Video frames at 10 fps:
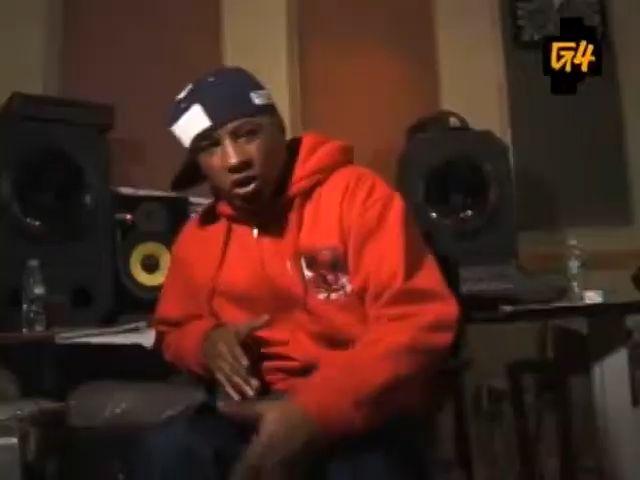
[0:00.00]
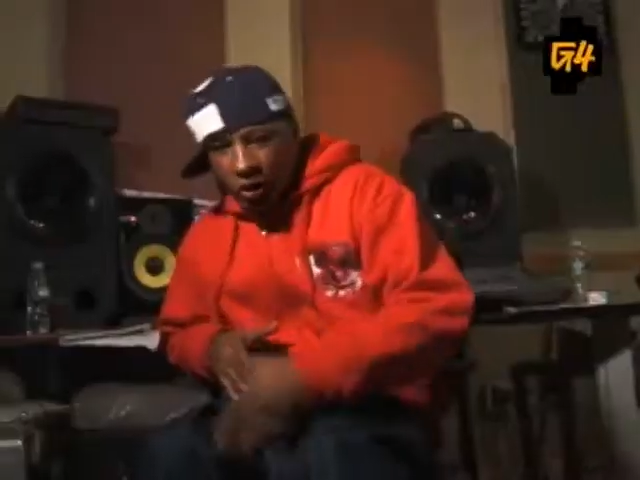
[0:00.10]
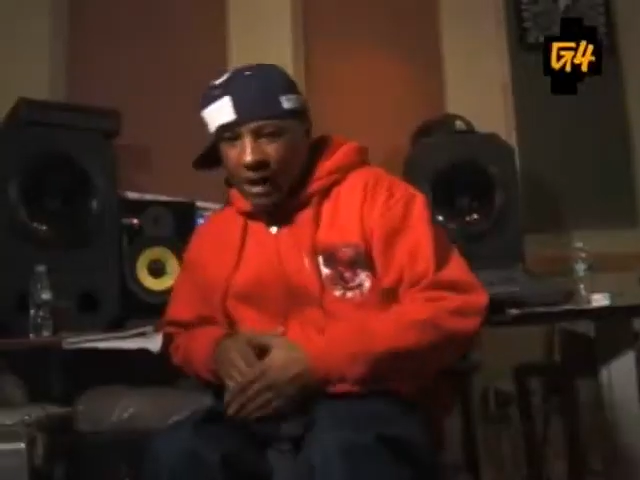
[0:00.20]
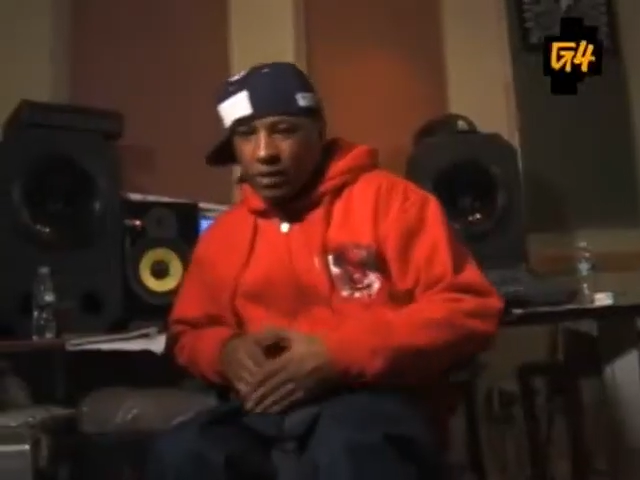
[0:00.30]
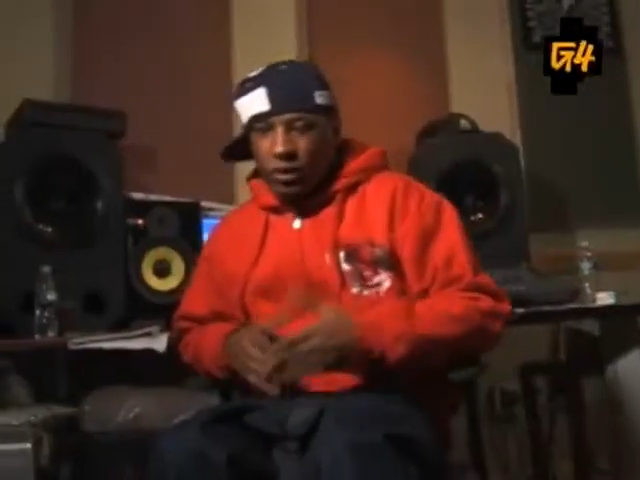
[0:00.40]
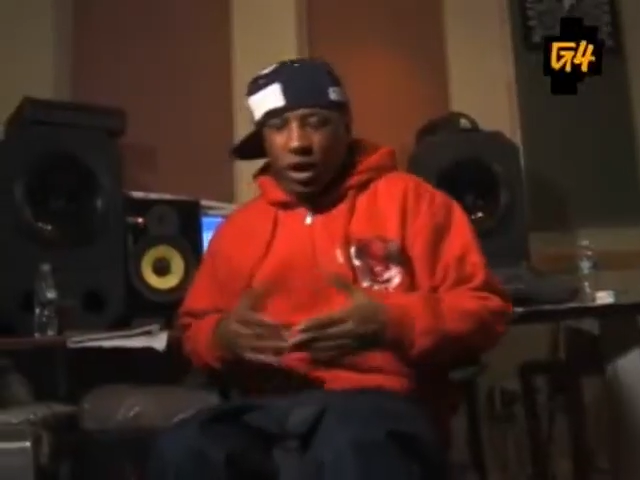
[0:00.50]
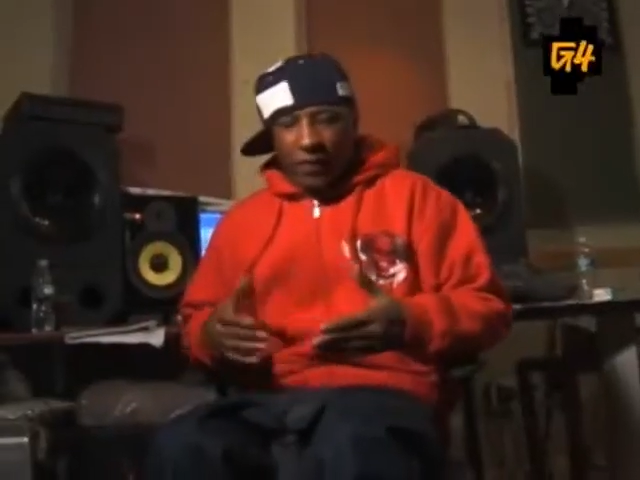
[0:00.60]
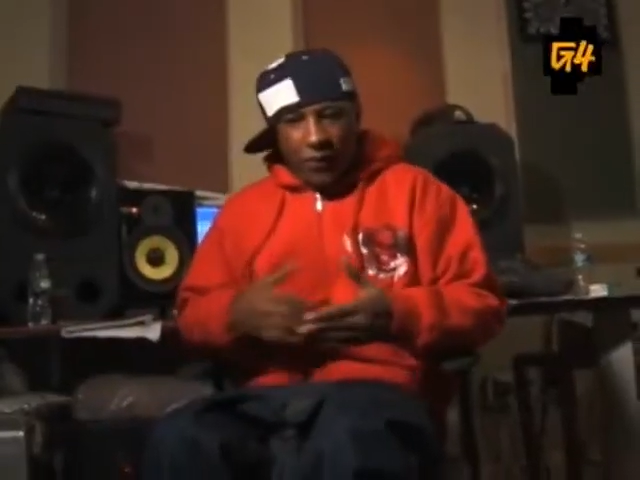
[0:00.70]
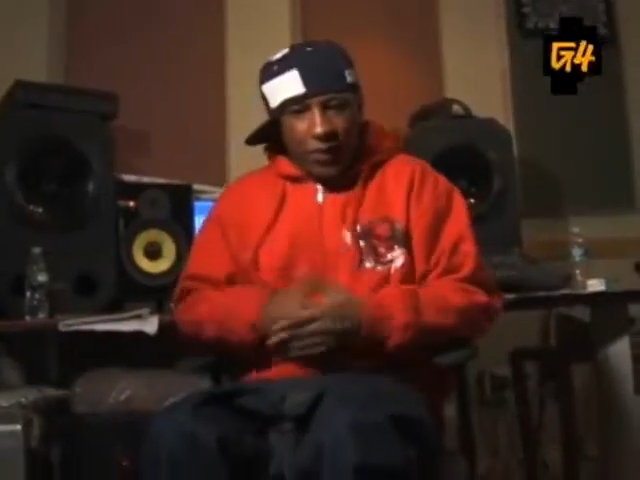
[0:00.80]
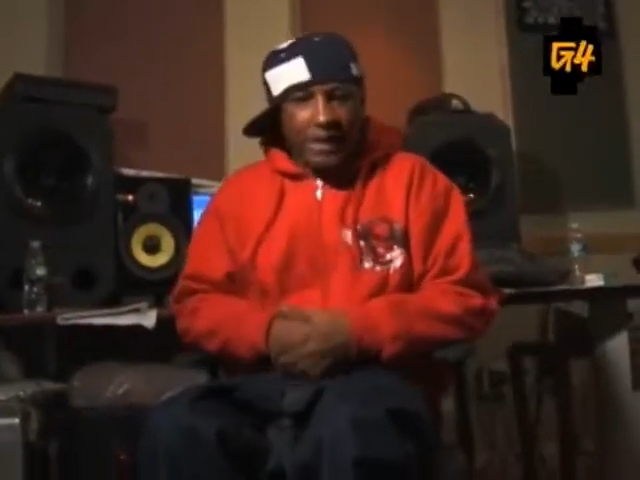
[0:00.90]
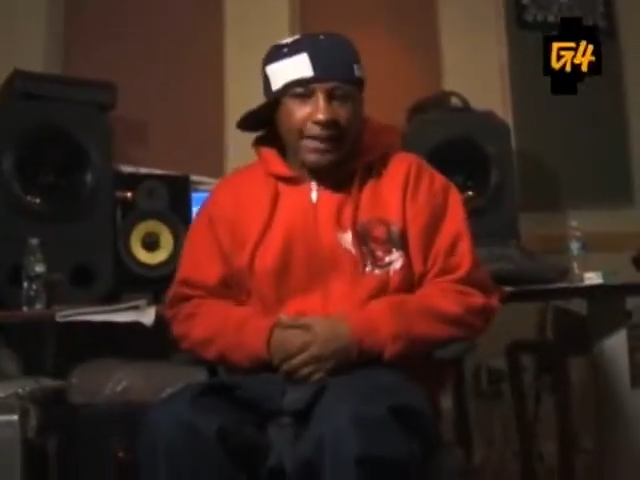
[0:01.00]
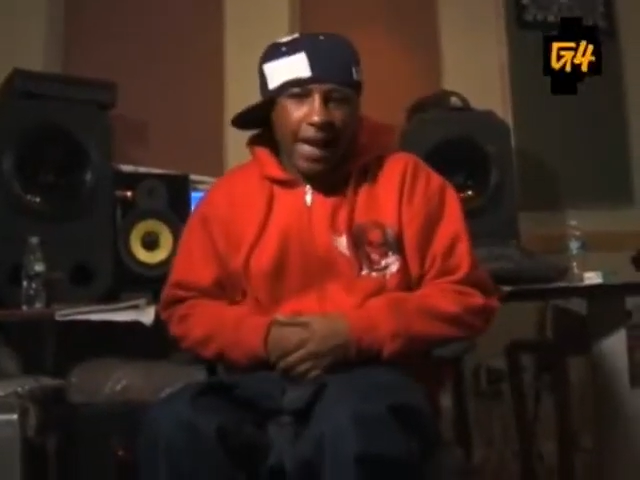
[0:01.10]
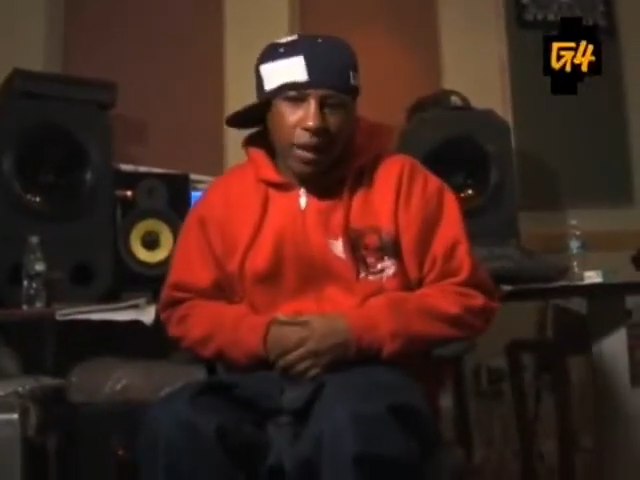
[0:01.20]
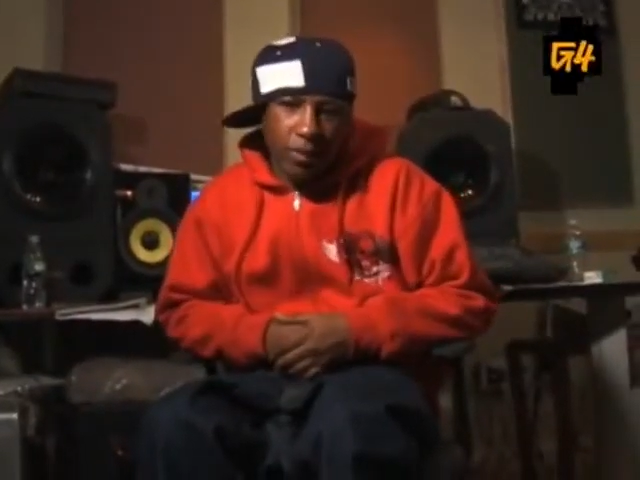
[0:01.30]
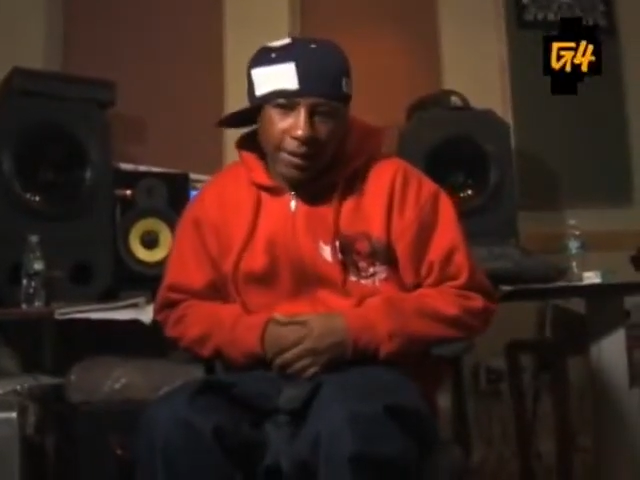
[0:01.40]
So that's what like
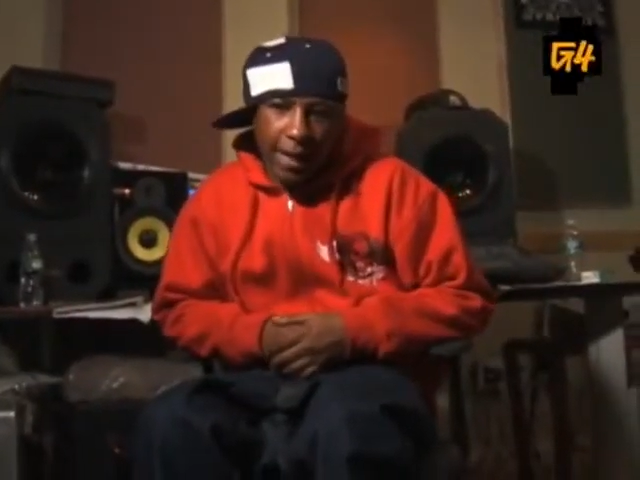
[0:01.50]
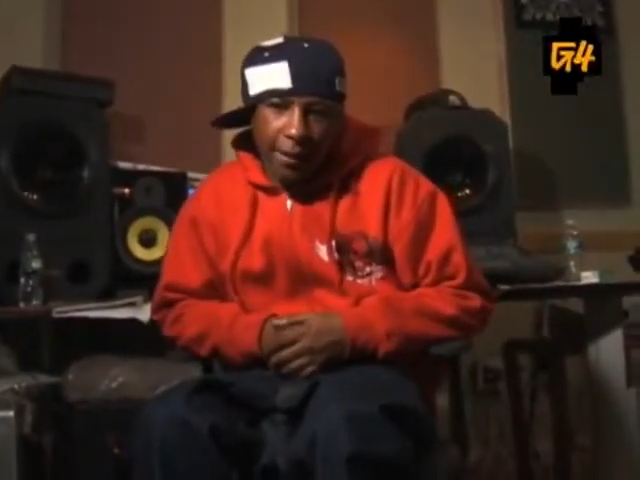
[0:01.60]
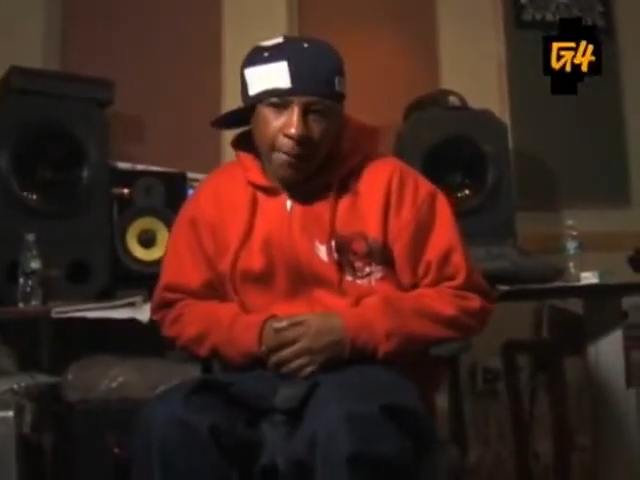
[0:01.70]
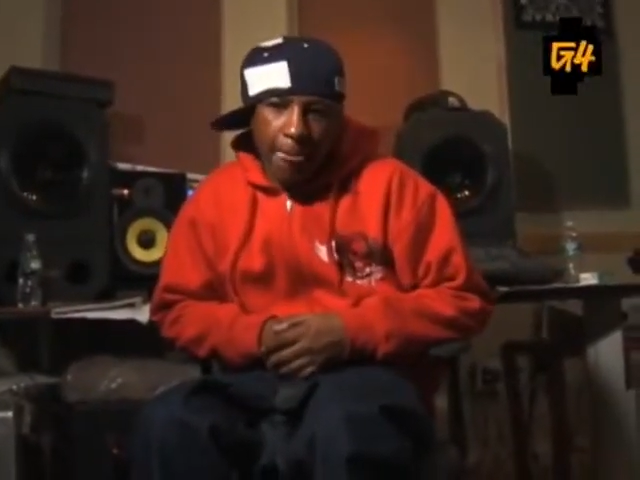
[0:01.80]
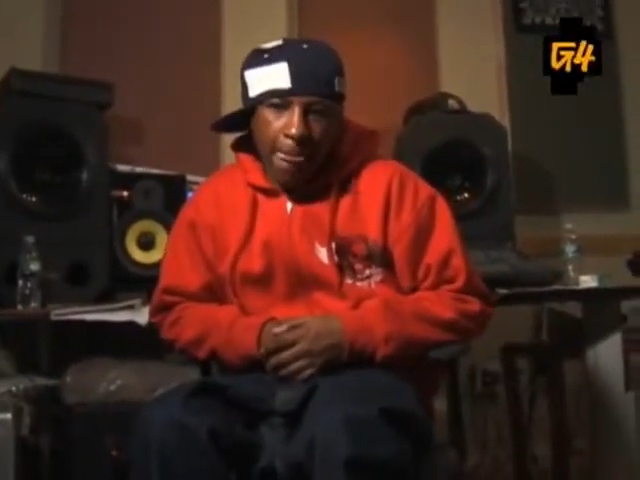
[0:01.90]
freestyling was like.